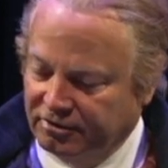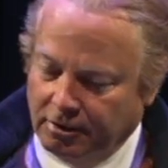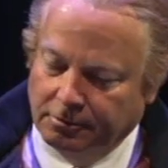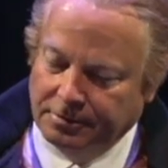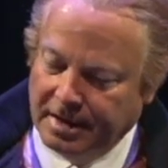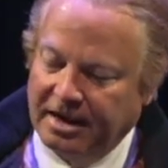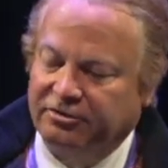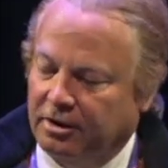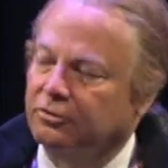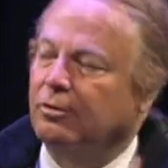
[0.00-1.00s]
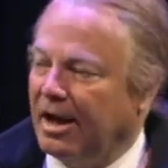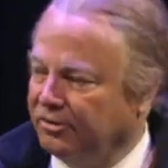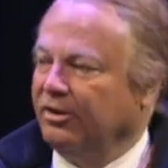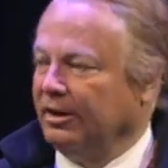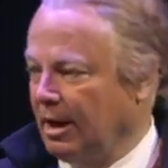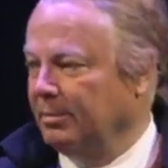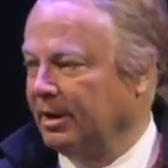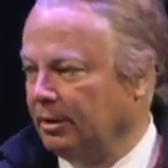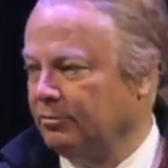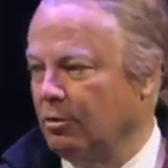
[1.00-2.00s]
so I saw tragedy
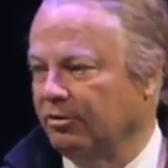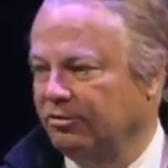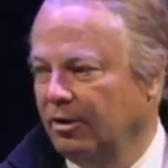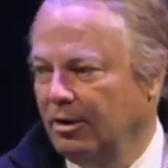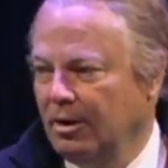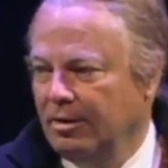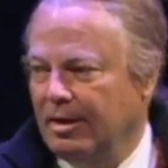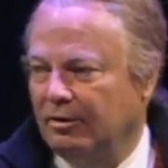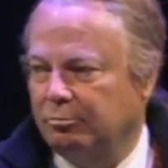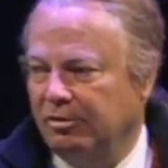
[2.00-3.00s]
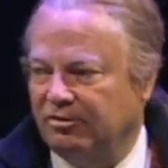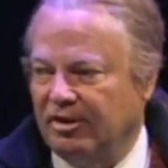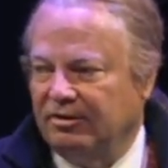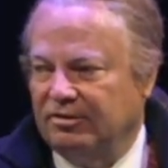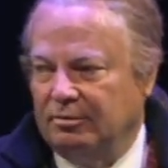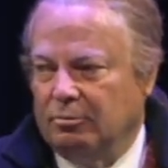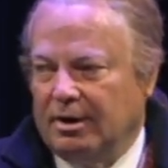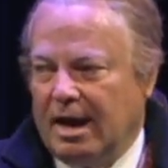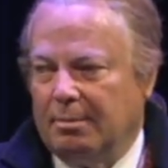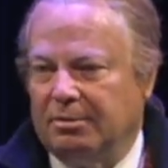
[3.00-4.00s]
coming, and of course, that's precisely what
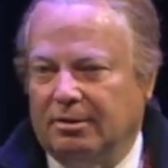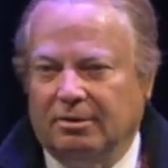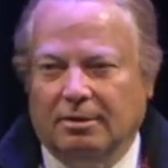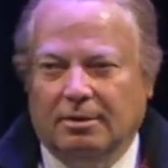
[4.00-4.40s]
happened.